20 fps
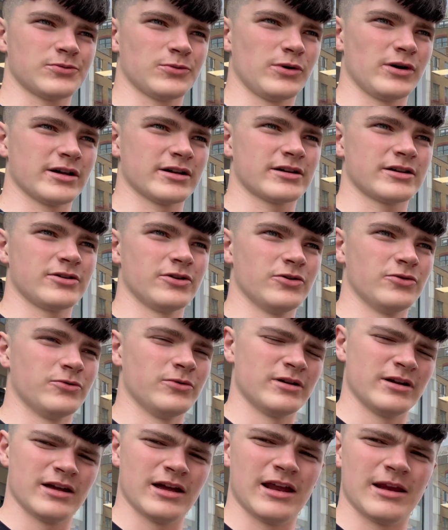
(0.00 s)
quite cool
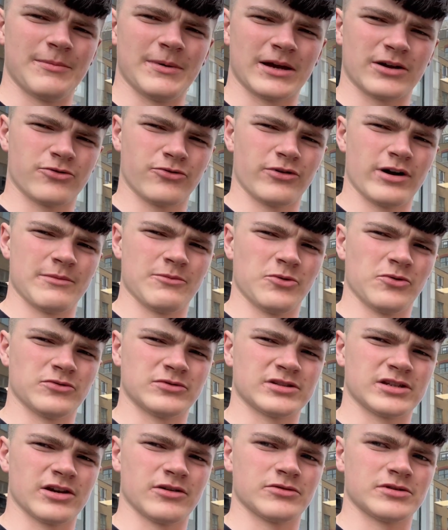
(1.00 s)
and a bit grim
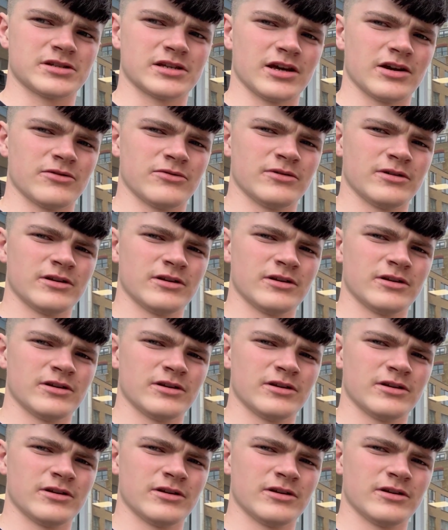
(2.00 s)
also. So